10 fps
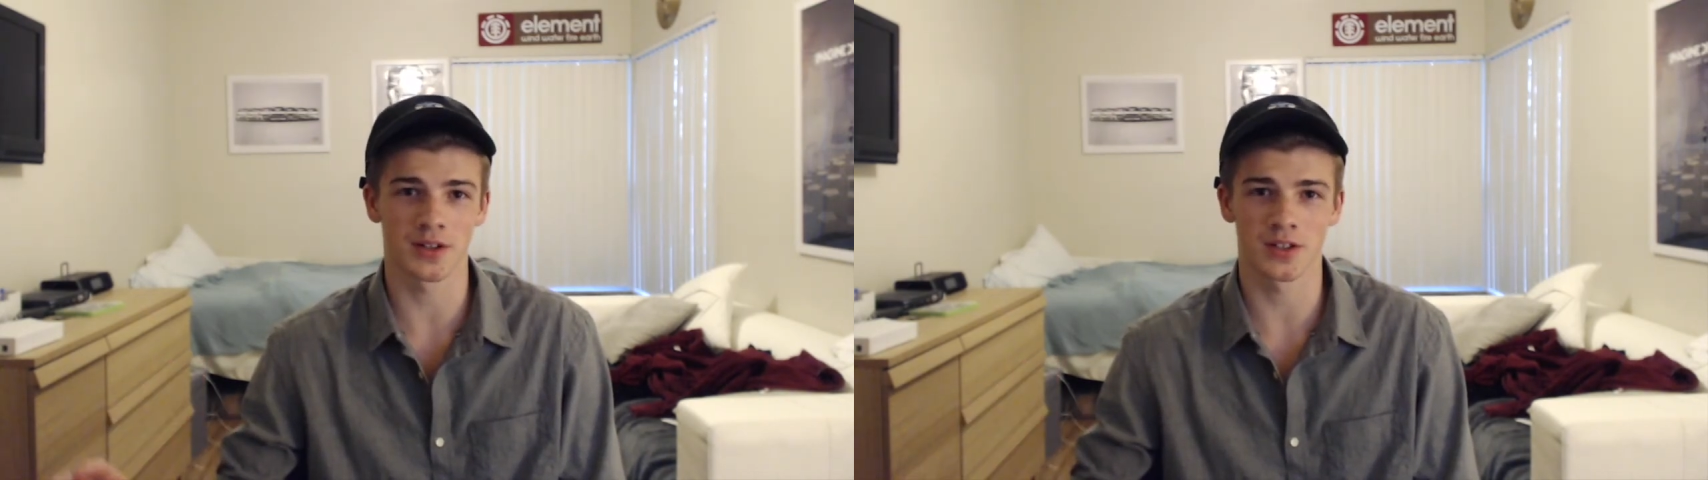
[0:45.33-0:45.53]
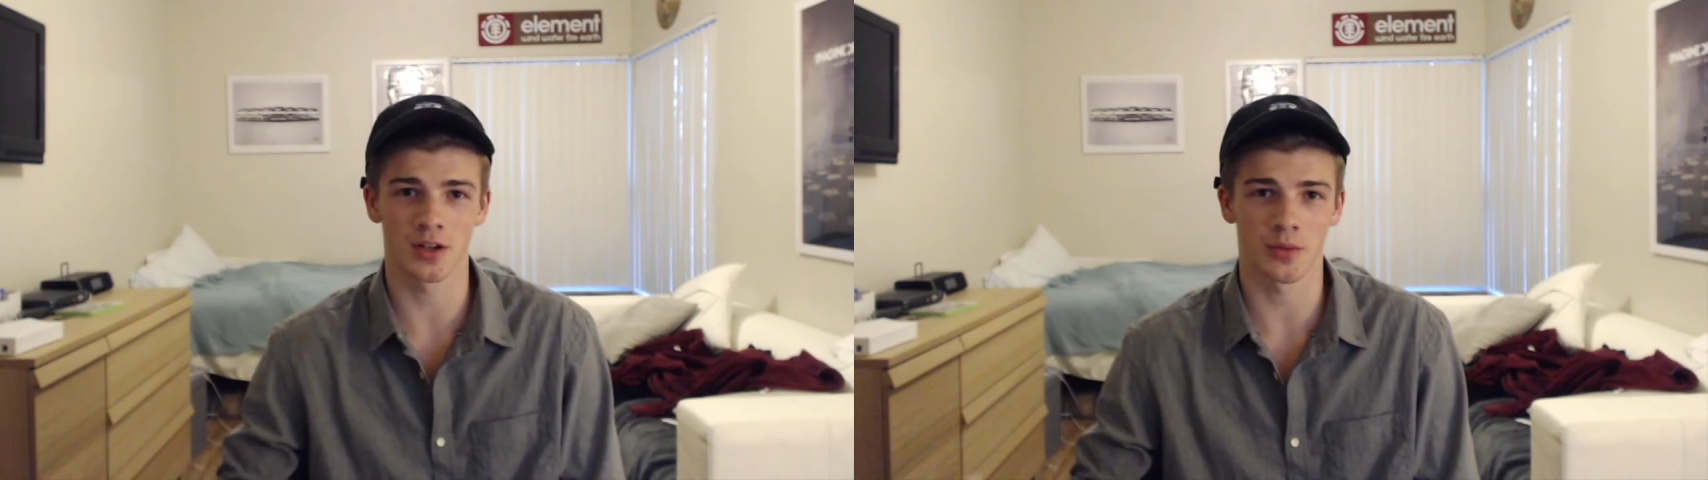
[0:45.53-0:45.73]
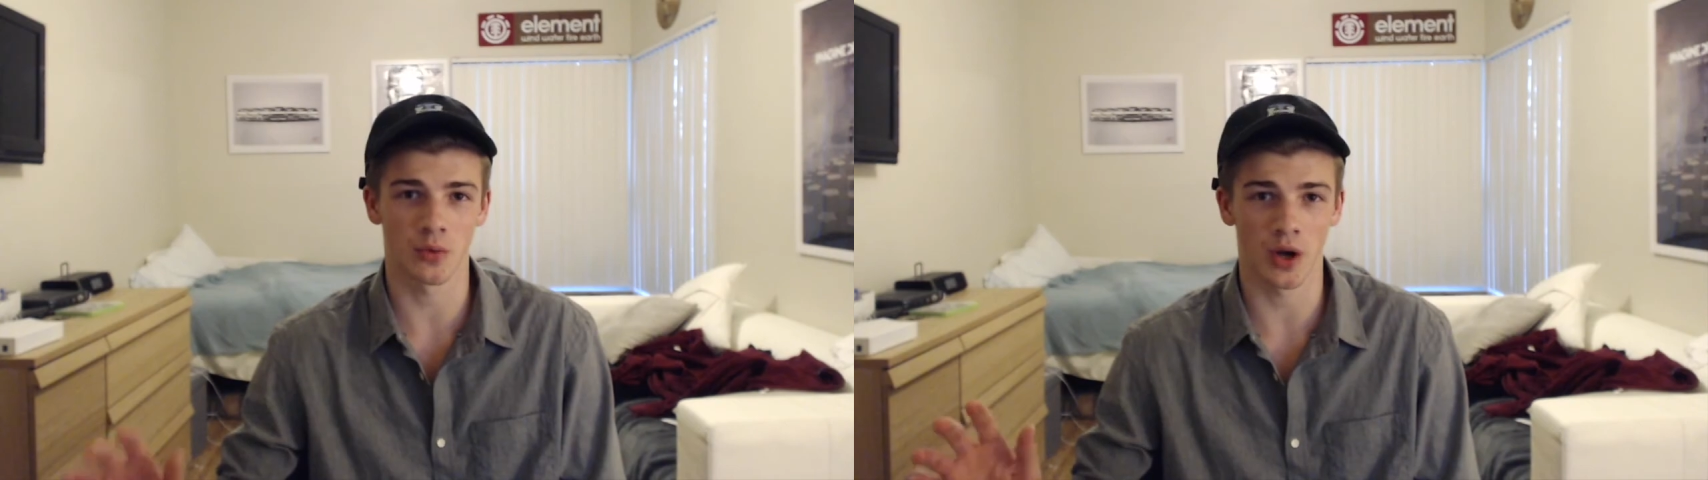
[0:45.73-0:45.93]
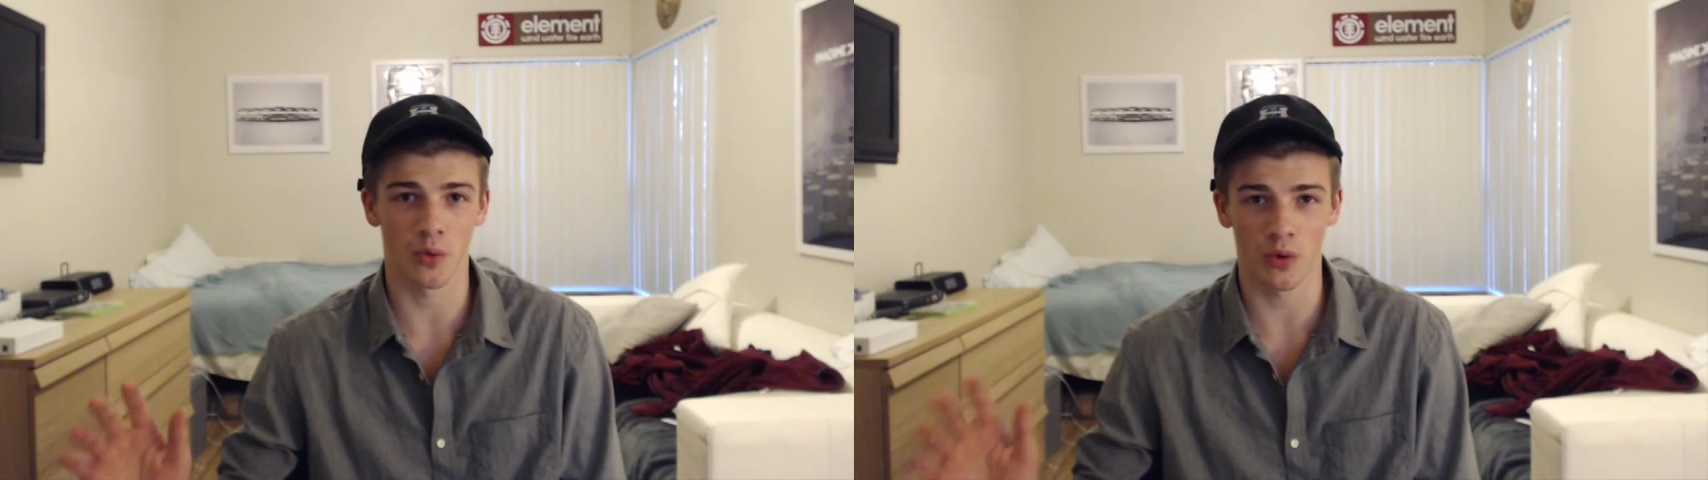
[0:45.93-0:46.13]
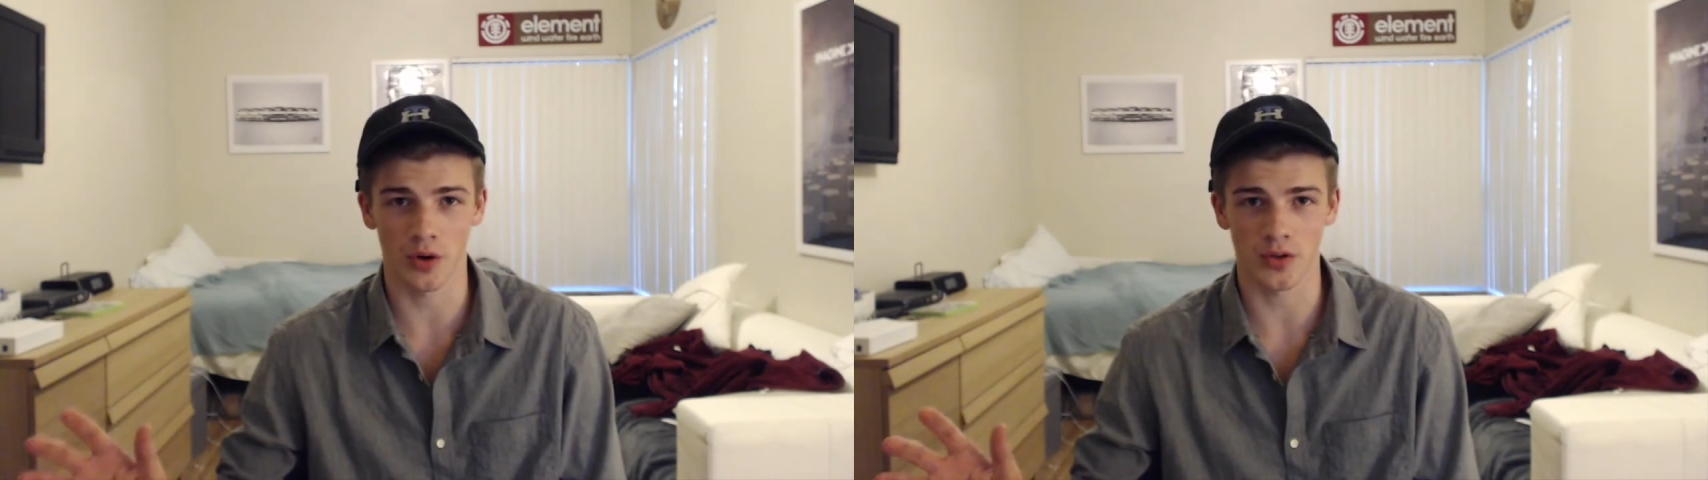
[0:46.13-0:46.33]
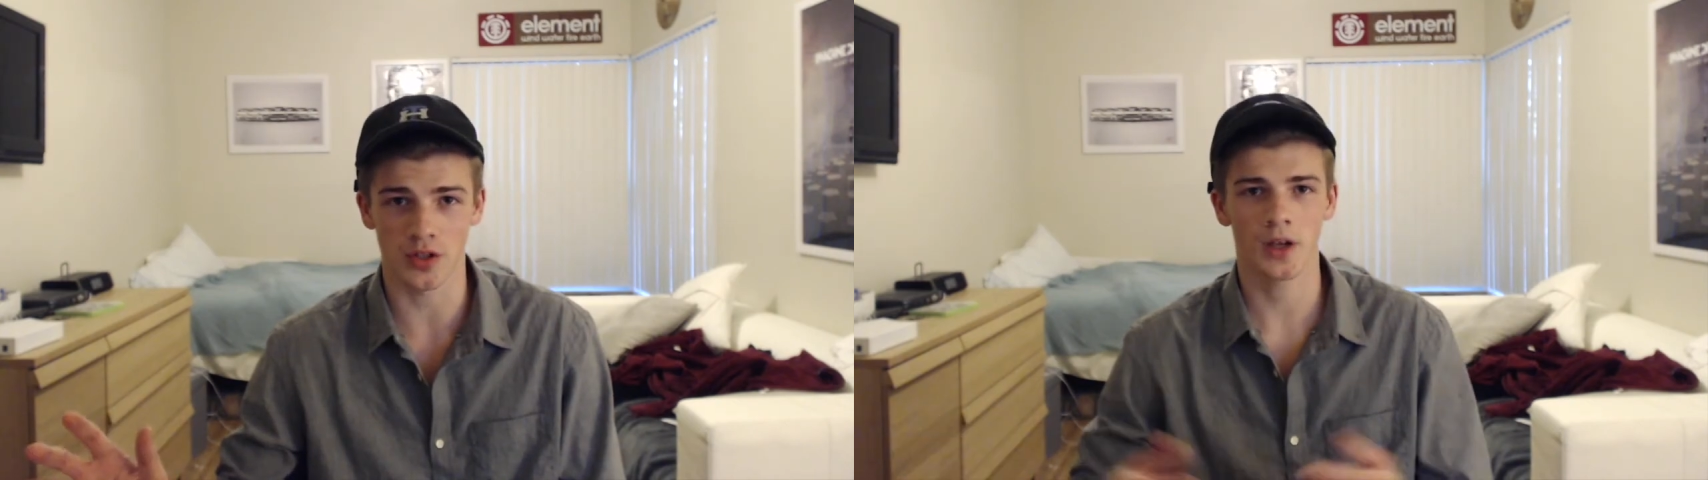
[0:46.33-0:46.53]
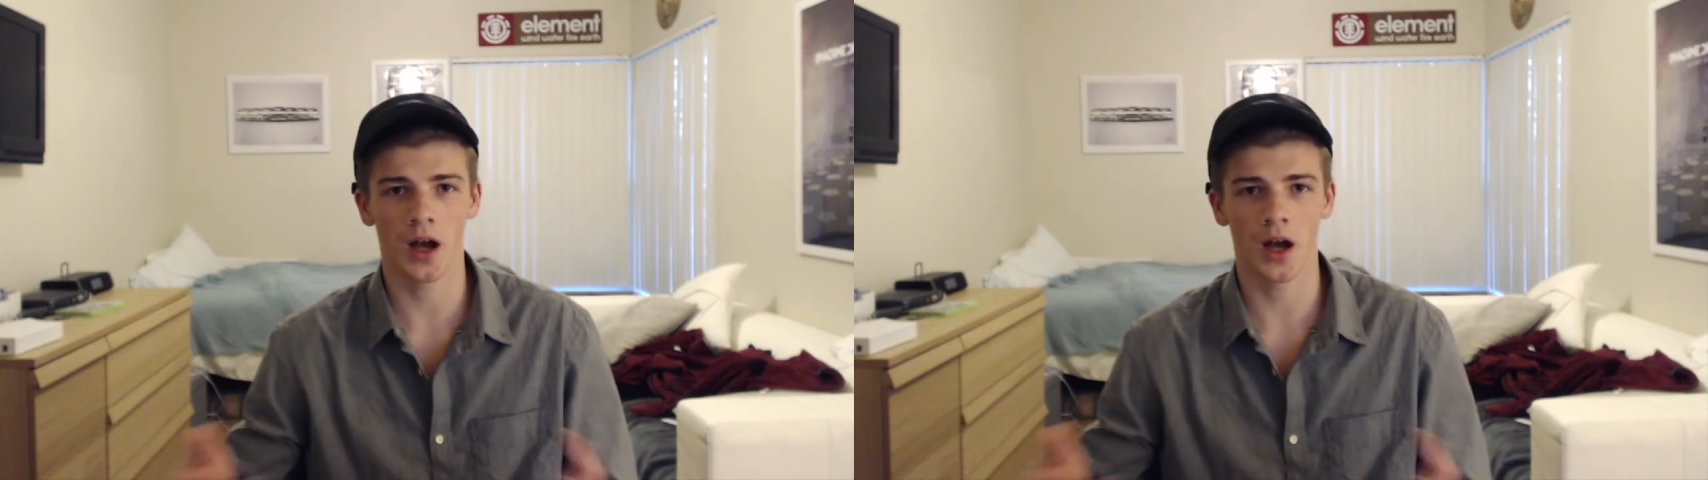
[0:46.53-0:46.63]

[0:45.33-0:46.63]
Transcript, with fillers: and it's gonna be way worse.